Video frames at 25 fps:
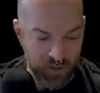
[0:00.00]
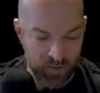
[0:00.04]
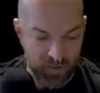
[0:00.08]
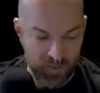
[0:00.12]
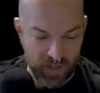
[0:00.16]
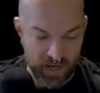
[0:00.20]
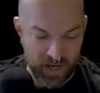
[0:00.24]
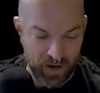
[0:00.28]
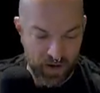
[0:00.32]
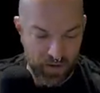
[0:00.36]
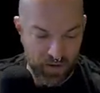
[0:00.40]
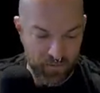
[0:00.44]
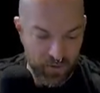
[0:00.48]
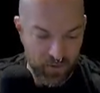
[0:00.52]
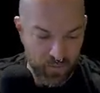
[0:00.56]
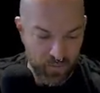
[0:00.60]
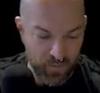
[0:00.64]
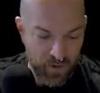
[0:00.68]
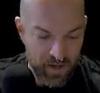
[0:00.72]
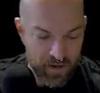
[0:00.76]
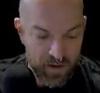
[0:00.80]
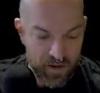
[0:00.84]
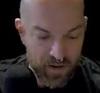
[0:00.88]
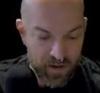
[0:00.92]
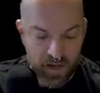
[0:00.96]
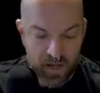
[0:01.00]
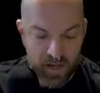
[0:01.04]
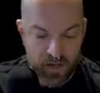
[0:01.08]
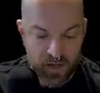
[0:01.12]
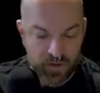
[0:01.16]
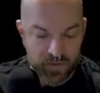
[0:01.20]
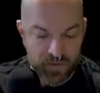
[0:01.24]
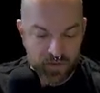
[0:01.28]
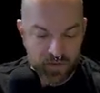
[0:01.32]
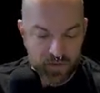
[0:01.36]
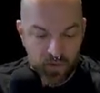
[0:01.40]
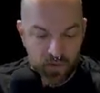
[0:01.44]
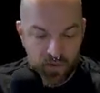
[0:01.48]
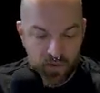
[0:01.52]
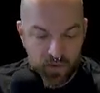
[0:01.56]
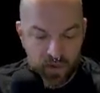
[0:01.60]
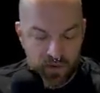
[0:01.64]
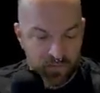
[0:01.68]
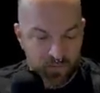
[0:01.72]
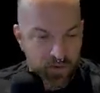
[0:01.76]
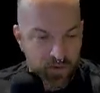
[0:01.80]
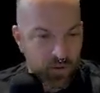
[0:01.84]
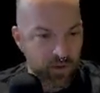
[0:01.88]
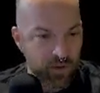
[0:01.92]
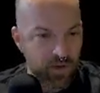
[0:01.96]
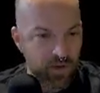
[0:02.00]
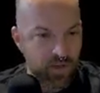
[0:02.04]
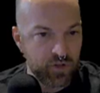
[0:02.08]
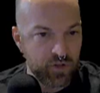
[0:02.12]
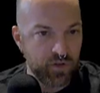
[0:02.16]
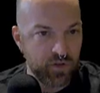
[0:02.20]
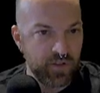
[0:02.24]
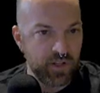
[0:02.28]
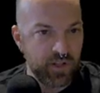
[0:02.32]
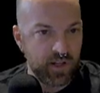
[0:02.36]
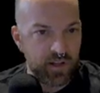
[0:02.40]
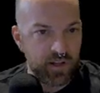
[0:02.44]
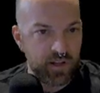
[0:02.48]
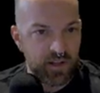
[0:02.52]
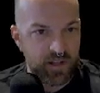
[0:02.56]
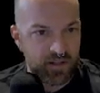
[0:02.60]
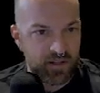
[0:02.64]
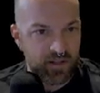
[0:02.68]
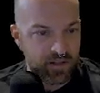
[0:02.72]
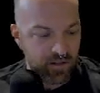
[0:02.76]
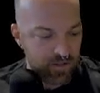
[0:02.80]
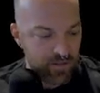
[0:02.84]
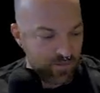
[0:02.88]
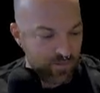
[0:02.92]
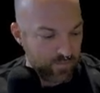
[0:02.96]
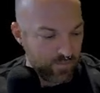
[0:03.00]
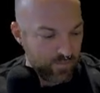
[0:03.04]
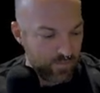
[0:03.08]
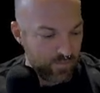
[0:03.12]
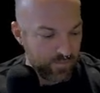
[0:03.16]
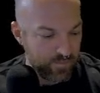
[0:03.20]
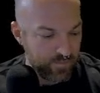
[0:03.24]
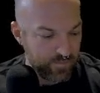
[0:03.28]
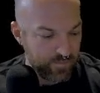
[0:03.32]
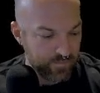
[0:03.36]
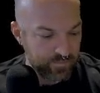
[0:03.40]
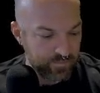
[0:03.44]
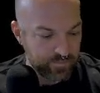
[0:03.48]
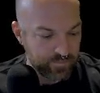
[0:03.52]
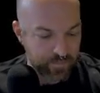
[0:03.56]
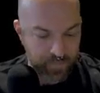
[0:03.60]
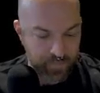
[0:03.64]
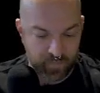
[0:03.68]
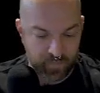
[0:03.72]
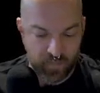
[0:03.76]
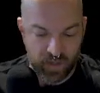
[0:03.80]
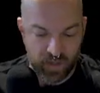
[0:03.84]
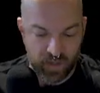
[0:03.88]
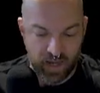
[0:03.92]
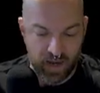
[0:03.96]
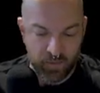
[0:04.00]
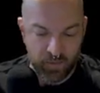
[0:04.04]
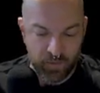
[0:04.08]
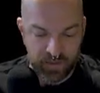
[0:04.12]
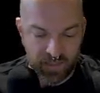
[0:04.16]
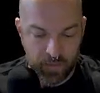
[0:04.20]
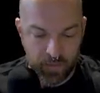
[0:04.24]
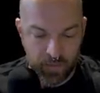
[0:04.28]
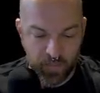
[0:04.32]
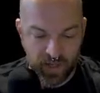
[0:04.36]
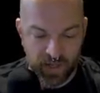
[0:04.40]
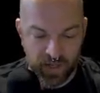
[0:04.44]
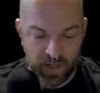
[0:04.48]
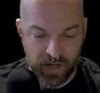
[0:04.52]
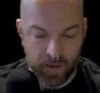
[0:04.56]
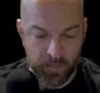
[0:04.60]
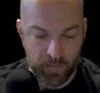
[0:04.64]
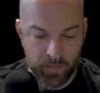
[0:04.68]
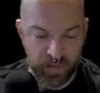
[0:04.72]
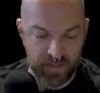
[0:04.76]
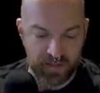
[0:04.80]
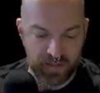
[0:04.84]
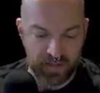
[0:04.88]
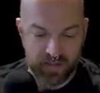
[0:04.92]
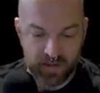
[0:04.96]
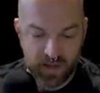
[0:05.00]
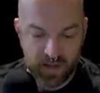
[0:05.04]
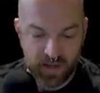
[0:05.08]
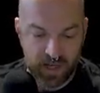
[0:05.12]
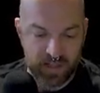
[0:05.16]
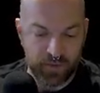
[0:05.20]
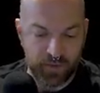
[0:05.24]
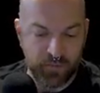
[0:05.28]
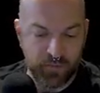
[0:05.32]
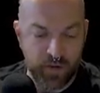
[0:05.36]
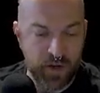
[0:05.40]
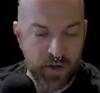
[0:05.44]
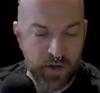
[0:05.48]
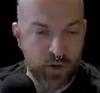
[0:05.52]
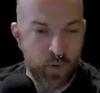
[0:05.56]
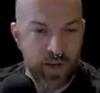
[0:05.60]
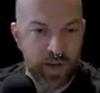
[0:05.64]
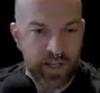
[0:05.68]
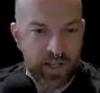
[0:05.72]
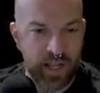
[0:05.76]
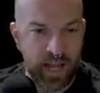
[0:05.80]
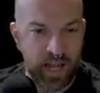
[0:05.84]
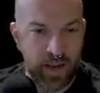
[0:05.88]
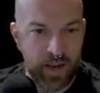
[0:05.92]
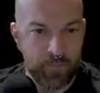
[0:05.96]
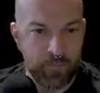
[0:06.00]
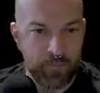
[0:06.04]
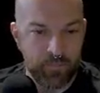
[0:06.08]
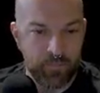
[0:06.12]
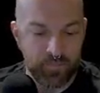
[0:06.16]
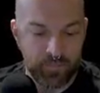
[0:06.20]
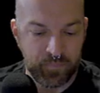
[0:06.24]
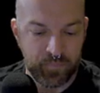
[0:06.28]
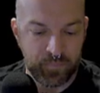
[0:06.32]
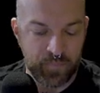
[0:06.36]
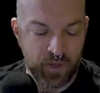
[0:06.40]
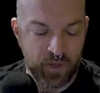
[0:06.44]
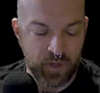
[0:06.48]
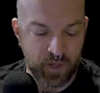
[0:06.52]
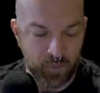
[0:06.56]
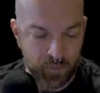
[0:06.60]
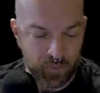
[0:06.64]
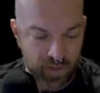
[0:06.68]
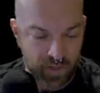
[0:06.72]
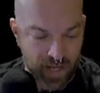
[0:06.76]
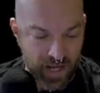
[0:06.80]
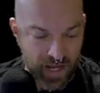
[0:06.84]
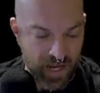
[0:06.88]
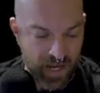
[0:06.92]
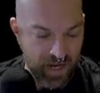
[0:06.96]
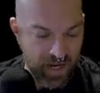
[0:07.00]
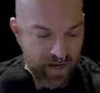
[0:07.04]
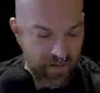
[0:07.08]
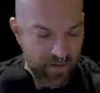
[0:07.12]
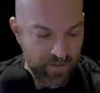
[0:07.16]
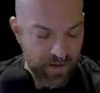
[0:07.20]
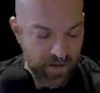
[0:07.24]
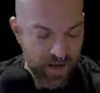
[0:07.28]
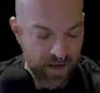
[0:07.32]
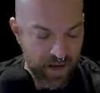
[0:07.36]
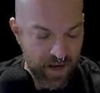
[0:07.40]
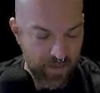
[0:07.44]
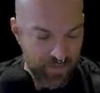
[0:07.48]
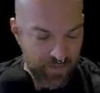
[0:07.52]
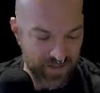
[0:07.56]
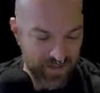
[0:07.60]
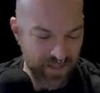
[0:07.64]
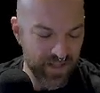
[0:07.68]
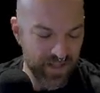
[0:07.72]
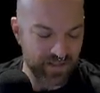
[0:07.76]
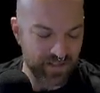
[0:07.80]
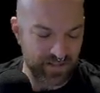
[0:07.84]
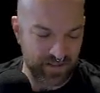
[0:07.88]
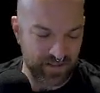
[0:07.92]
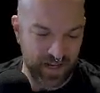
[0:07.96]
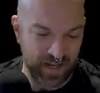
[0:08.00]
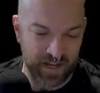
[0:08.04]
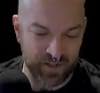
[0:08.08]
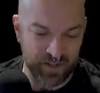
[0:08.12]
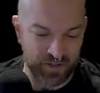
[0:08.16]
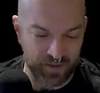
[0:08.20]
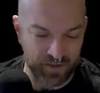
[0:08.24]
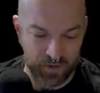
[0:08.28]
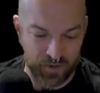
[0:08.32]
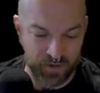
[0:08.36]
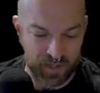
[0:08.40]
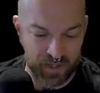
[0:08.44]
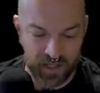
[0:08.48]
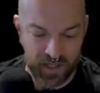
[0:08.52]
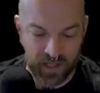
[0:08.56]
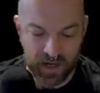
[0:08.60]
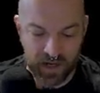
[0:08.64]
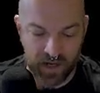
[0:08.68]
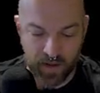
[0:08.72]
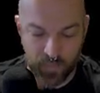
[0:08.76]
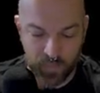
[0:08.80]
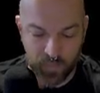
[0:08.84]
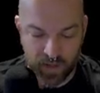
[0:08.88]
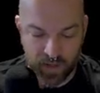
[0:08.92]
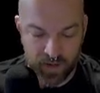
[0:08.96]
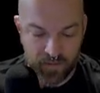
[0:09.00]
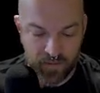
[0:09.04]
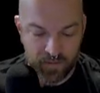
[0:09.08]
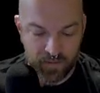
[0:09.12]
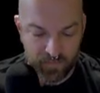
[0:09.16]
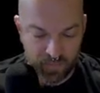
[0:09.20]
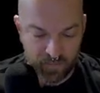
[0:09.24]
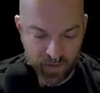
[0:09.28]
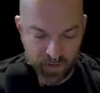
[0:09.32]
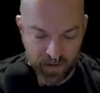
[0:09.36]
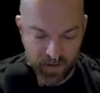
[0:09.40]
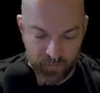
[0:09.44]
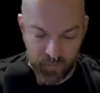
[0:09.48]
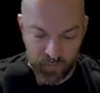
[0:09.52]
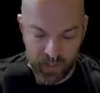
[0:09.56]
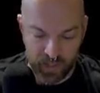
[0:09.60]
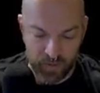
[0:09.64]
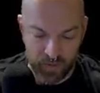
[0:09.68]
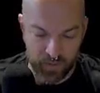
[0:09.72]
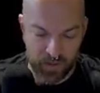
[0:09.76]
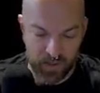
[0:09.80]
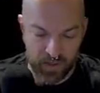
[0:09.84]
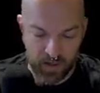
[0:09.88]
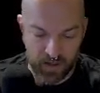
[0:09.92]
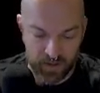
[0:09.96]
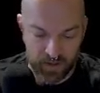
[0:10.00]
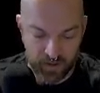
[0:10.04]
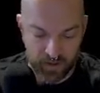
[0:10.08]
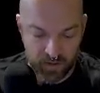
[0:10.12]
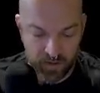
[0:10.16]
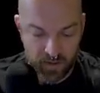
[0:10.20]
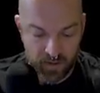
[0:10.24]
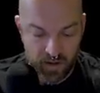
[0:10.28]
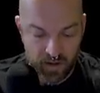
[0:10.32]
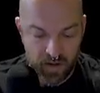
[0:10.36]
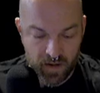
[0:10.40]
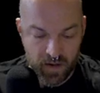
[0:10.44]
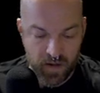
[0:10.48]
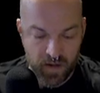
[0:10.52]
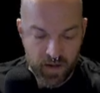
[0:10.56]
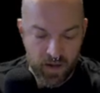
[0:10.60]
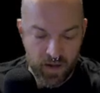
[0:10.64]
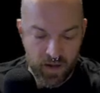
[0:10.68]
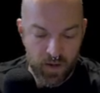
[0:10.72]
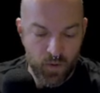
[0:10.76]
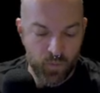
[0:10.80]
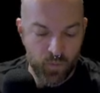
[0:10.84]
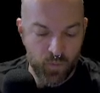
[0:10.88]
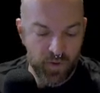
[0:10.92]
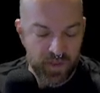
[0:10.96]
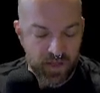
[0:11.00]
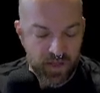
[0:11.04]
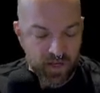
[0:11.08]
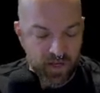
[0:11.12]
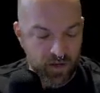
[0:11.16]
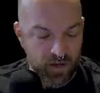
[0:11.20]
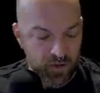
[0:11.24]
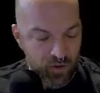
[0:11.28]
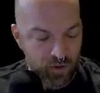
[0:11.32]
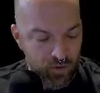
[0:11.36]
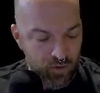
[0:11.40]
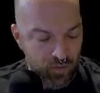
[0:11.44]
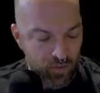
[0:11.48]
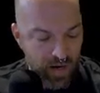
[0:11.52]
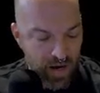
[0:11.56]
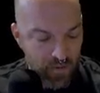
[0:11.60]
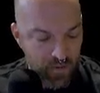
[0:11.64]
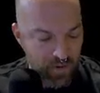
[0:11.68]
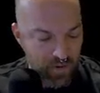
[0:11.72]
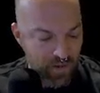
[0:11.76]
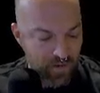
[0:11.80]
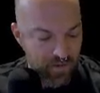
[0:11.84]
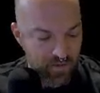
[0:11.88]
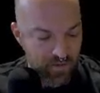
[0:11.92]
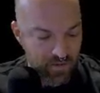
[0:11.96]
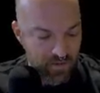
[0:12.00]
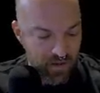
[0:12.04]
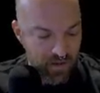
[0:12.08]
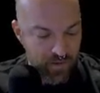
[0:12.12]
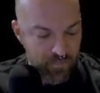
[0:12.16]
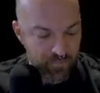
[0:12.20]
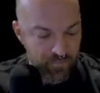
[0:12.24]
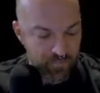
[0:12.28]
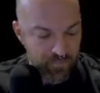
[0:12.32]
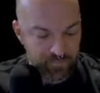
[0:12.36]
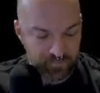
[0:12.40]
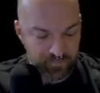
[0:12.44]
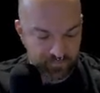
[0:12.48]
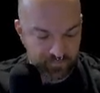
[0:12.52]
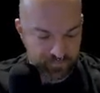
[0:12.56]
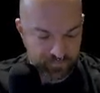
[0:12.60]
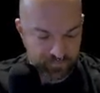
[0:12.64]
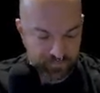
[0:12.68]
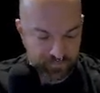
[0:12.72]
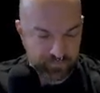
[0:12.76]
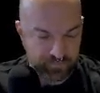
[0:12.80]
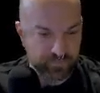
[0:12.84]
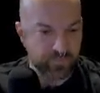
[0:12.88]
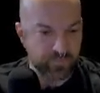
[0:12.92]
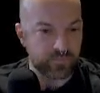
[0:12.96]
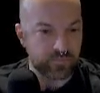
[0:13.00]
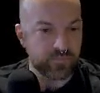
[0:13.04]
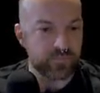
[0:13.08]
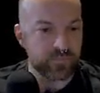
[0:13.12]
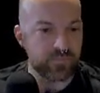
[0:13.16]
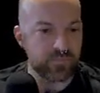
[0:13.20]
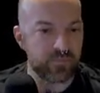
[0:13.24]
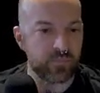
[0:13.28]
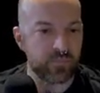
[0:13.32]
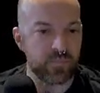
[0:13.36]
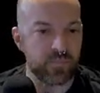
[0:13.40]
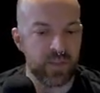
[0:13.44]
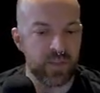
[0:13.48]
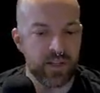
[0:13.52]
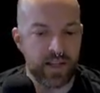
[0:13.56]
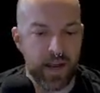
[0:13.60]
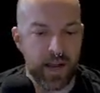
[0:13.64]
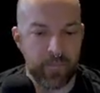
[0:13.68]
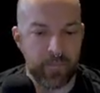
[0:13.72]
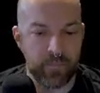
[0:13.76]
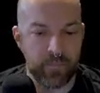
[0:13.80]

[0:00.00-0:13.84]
play it however you want. So, if you are interested in this, I would say pick it up. It's a fun, quick game. You could play, it says ages 13 and up, but I've played it with a younger crowd, so yeah.